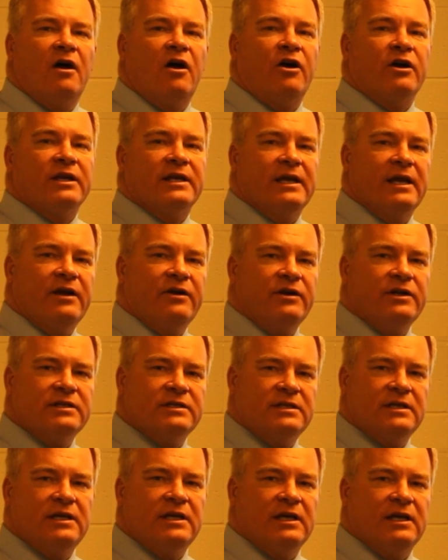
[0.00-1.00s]
are
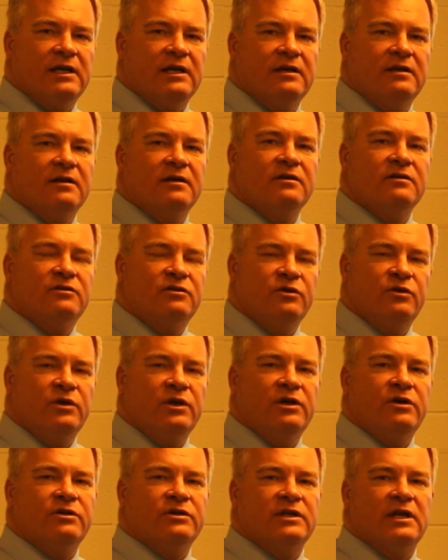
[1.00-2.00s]
guaranteed two
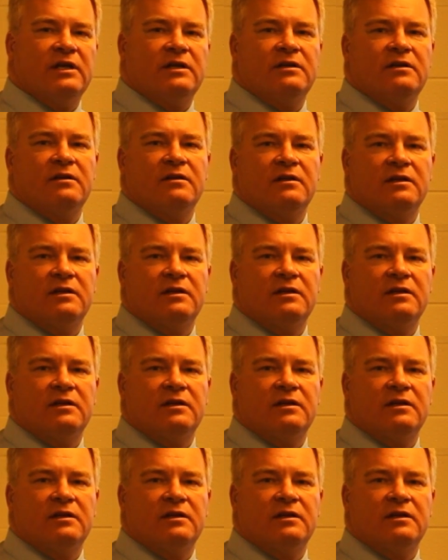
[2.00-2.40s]
years at